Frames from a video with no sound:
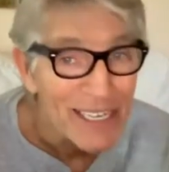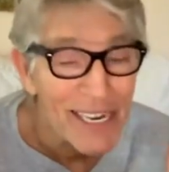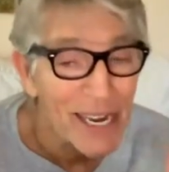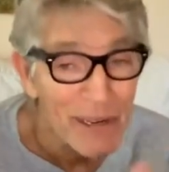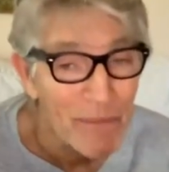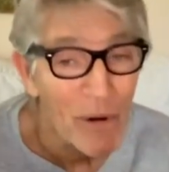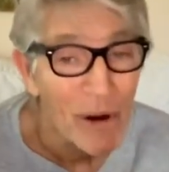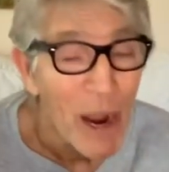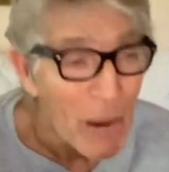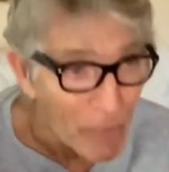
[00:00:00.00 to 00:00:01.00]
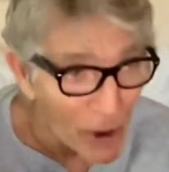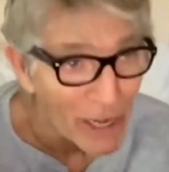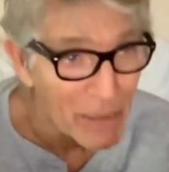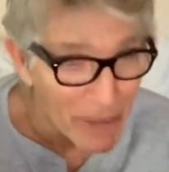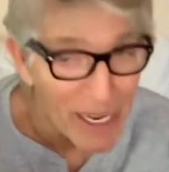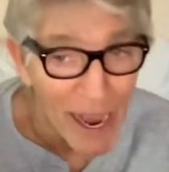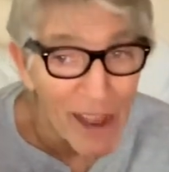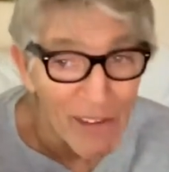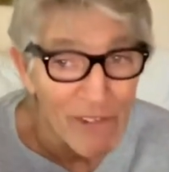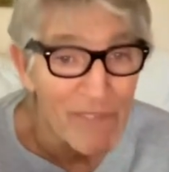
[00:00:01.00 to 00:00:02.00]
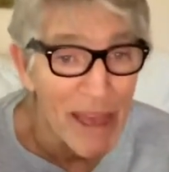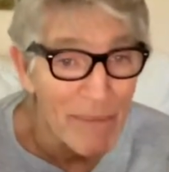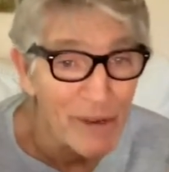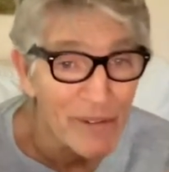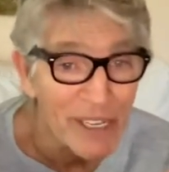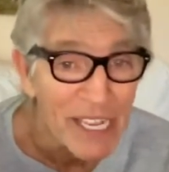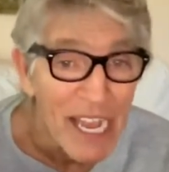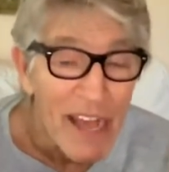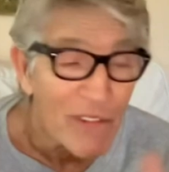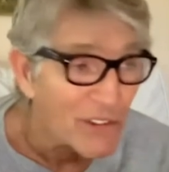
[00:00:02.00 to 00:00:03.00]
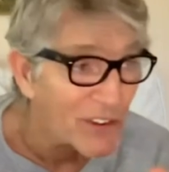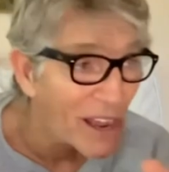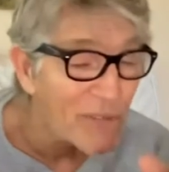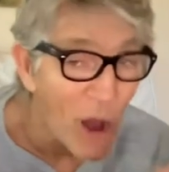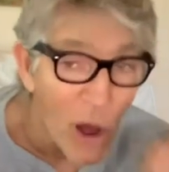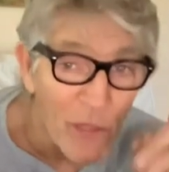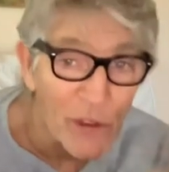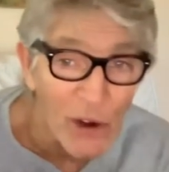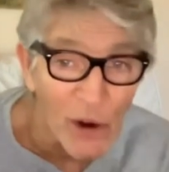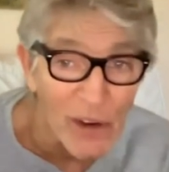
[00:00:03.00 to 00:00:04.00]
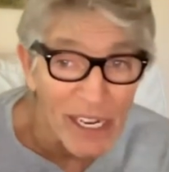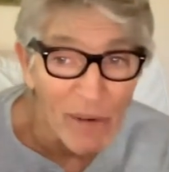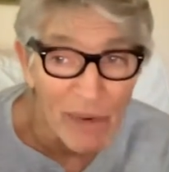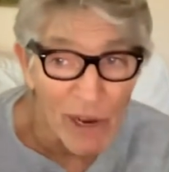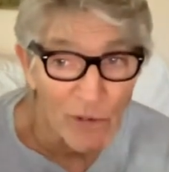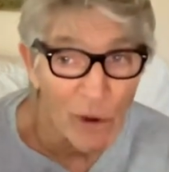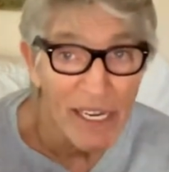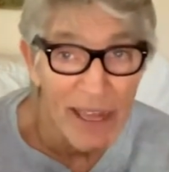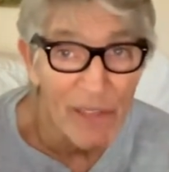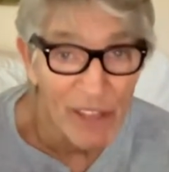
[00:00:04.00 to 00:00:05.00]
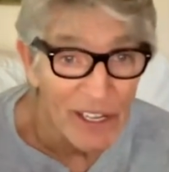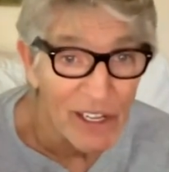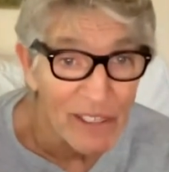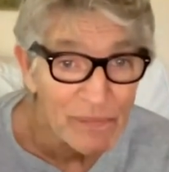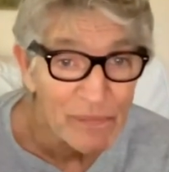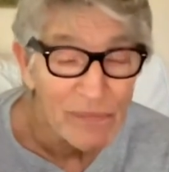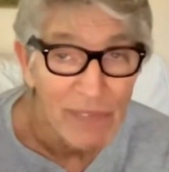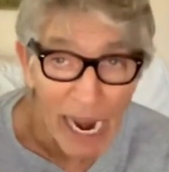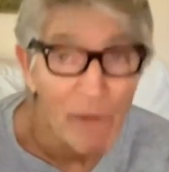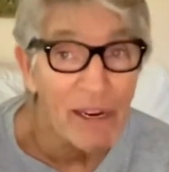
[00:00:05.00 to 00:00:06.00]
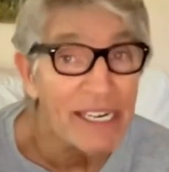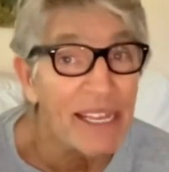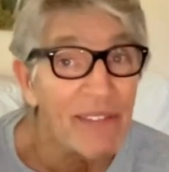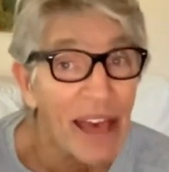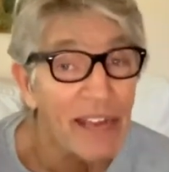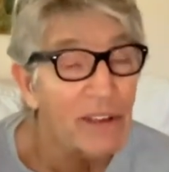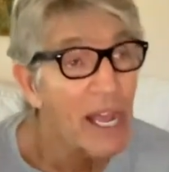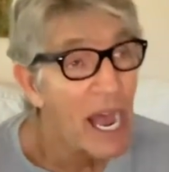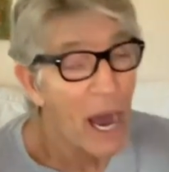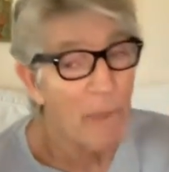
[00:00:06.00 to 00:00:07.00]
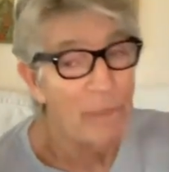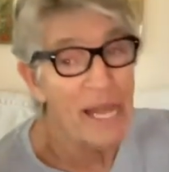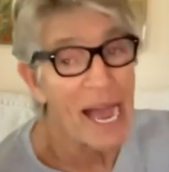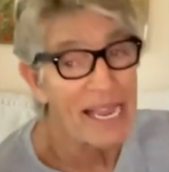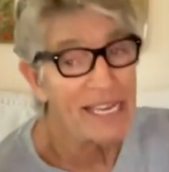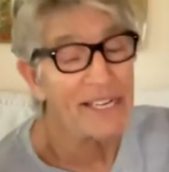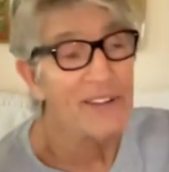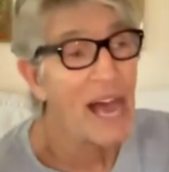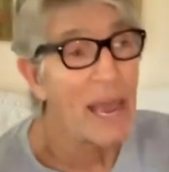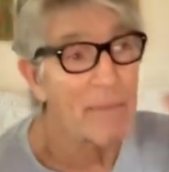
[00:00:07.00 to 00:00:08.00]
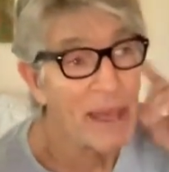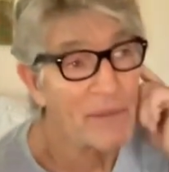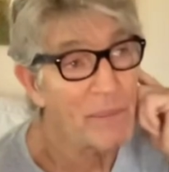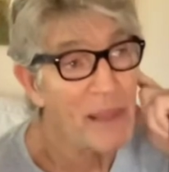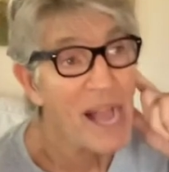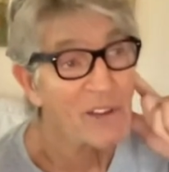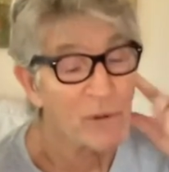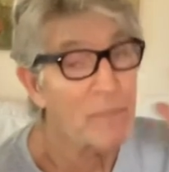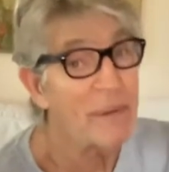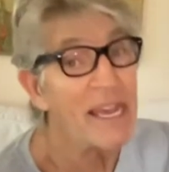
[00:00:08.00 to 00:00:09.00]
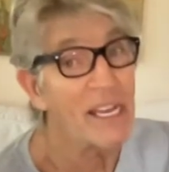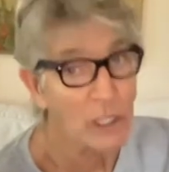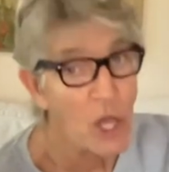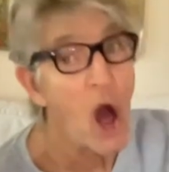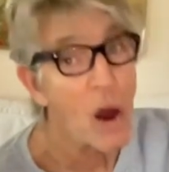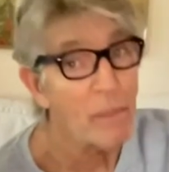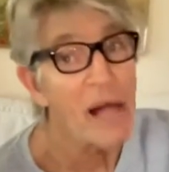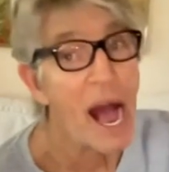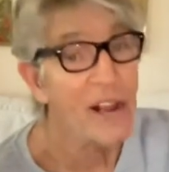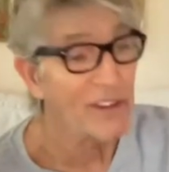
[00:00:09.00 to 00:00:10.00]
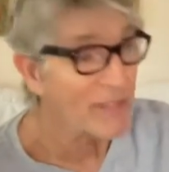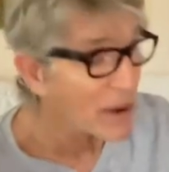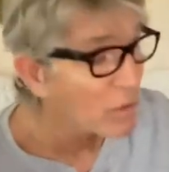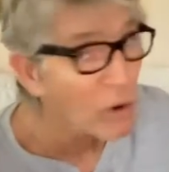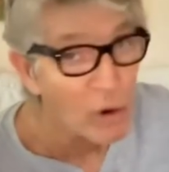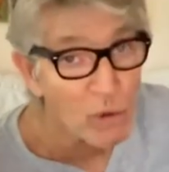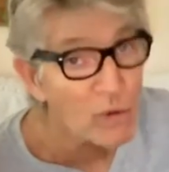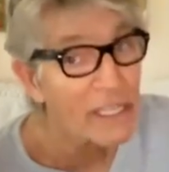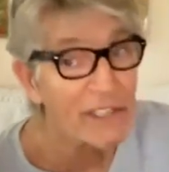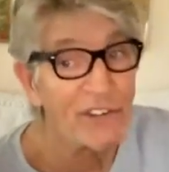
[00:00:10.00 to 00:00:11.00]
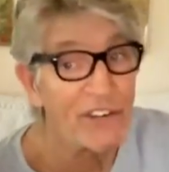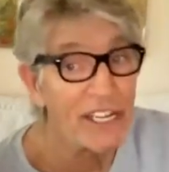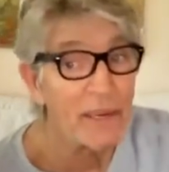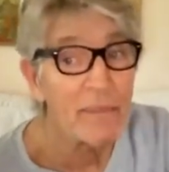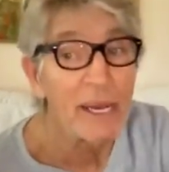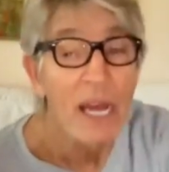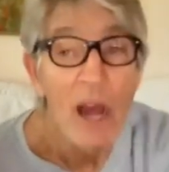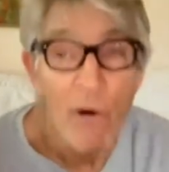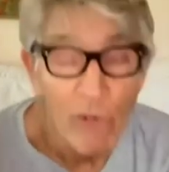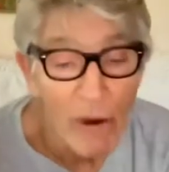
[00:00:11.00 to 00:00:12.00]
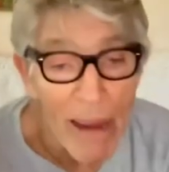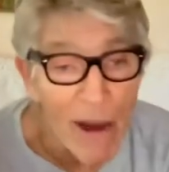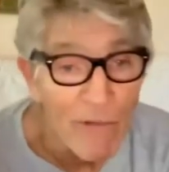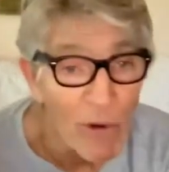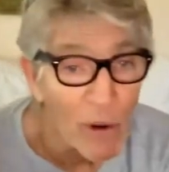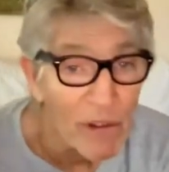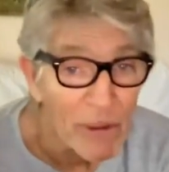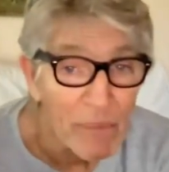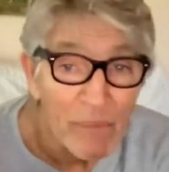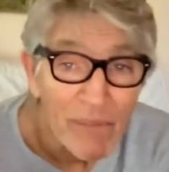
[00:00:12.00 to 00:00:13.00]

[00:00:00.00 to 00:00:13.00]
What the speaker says: Not anymore. Partly because of that movie. The stuff on the gurney, when I was rolling down the hill, I really did that. A block at a time, and the blocks were big, long blocks, and they were really steep for about four of them.